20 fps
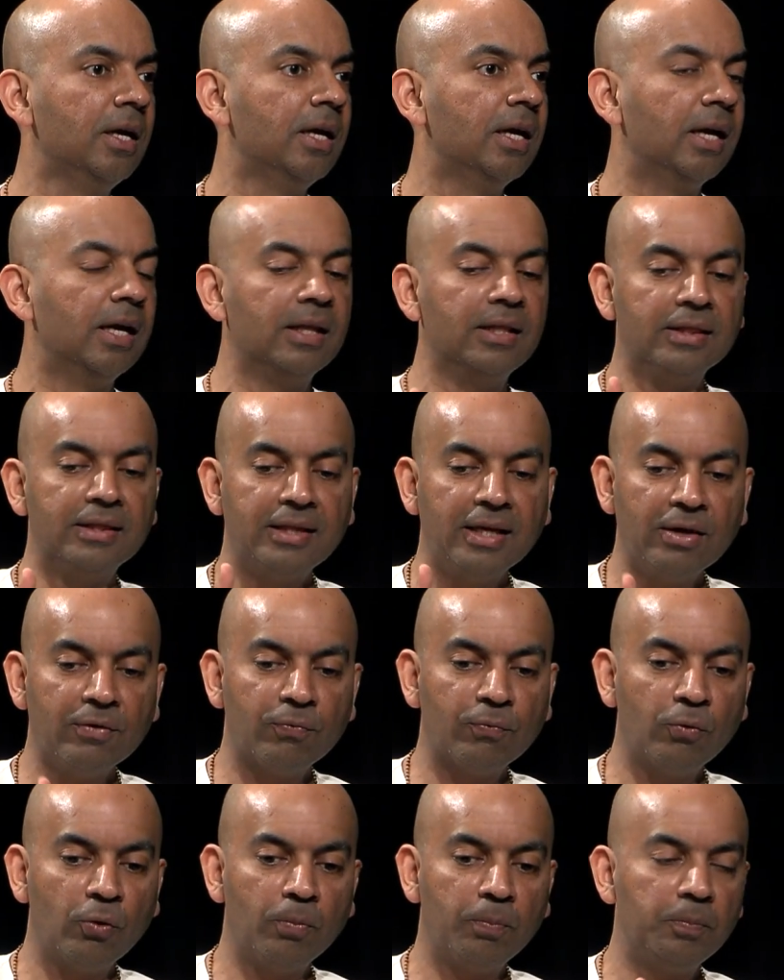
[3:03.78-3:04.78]
And
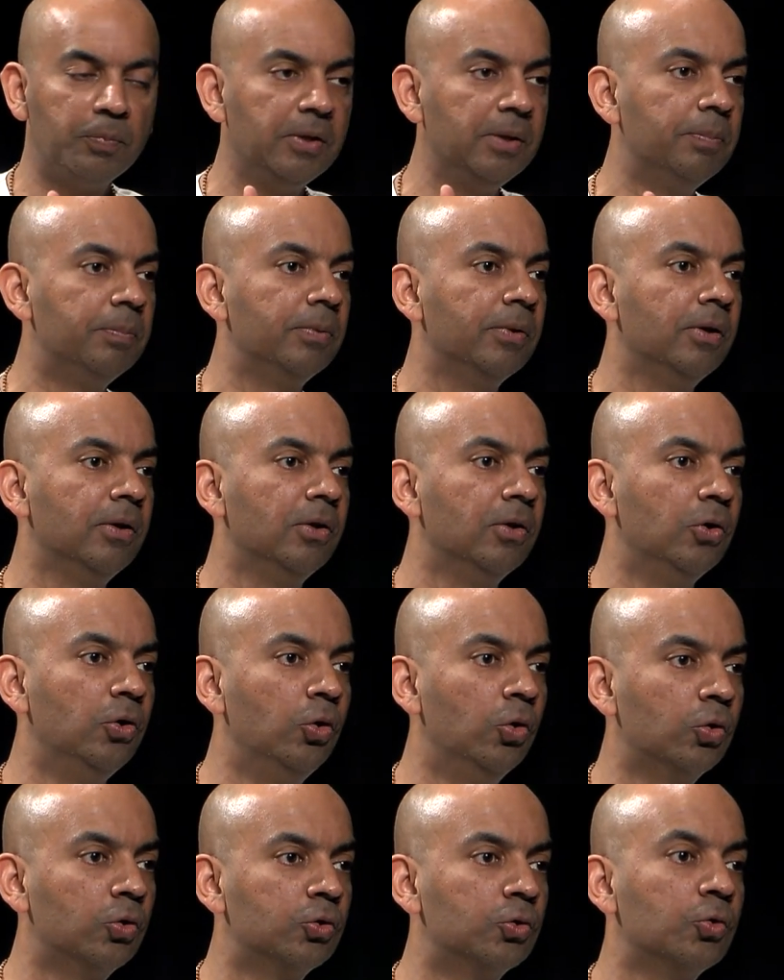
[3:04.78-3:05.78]
therefore, people
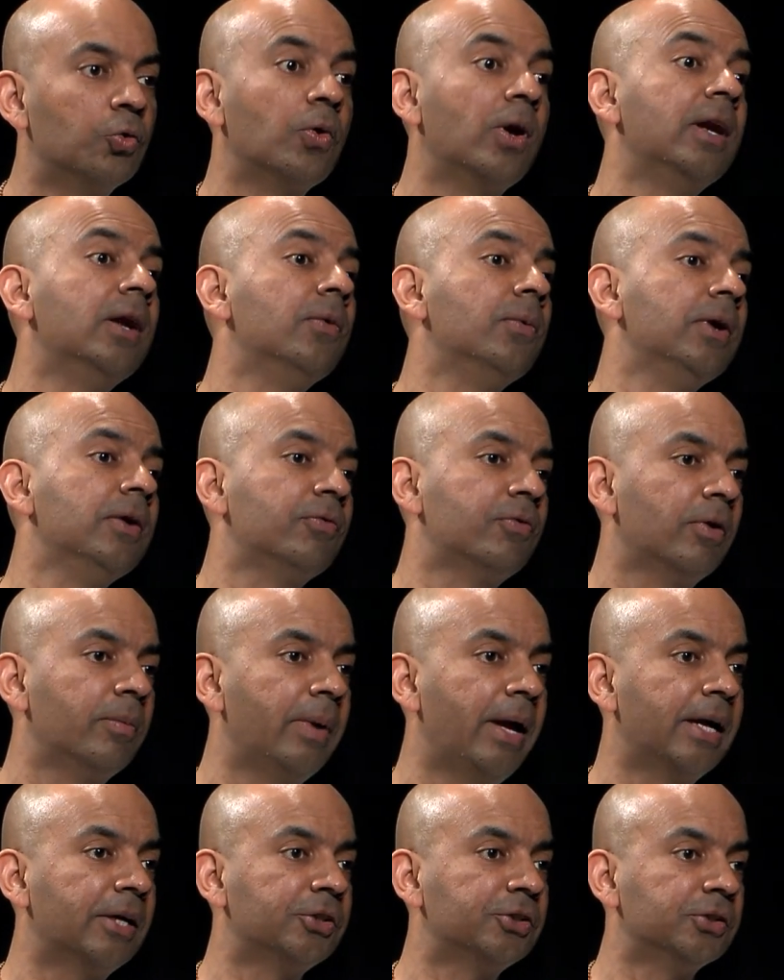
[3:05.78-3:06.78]
look to run away from
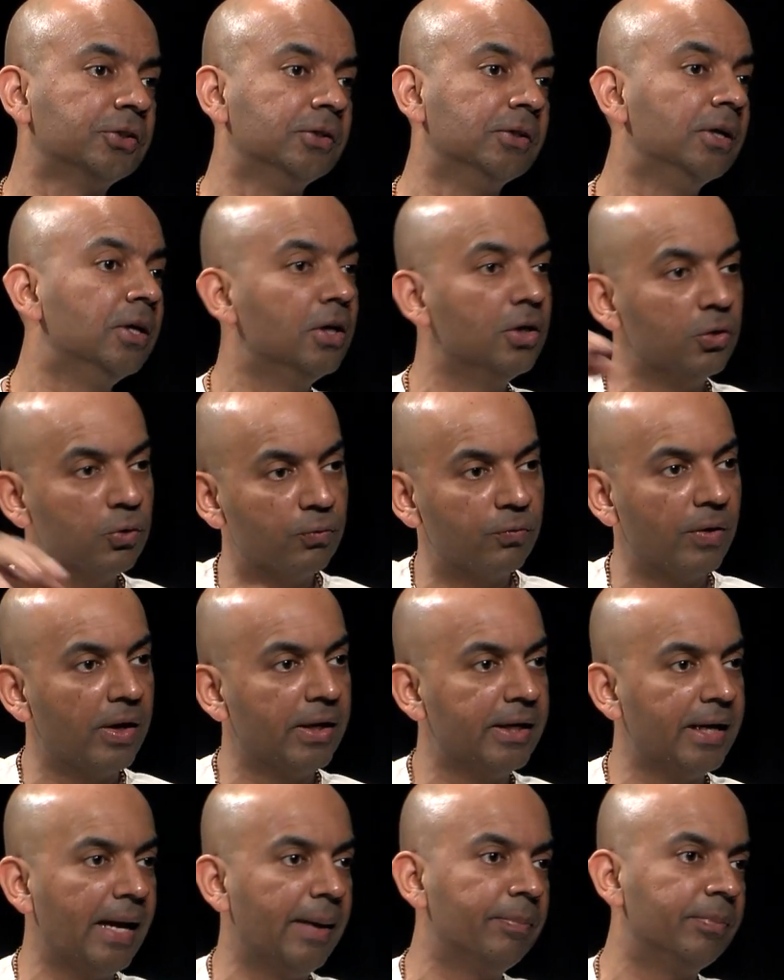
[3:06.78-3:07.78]
action to
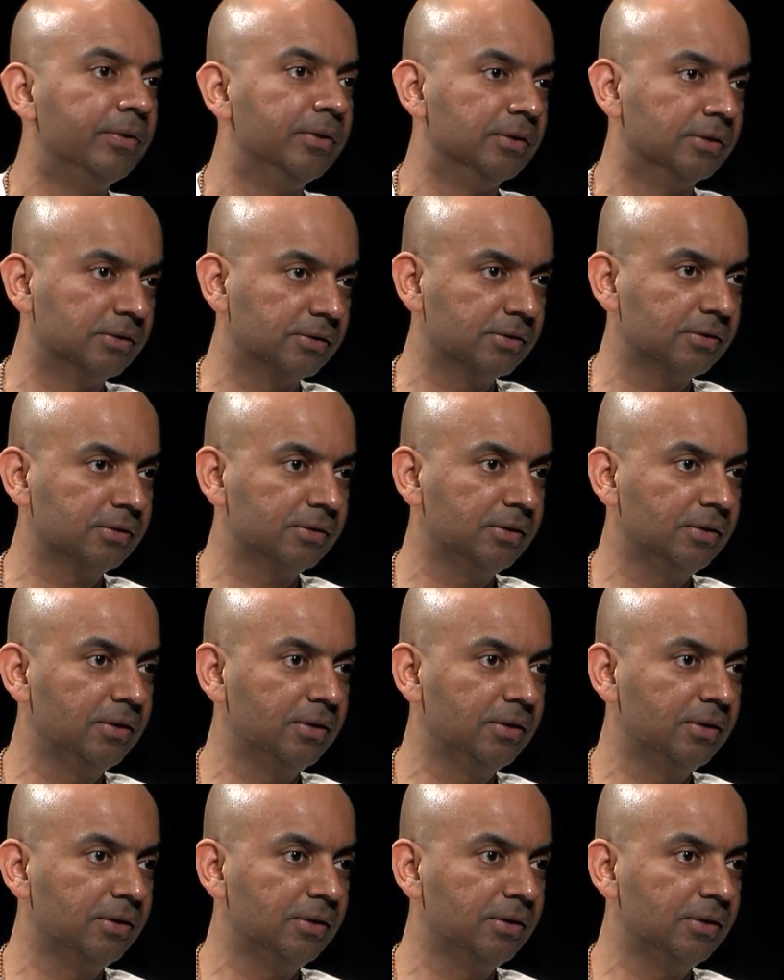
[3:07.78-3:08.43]
find happiness.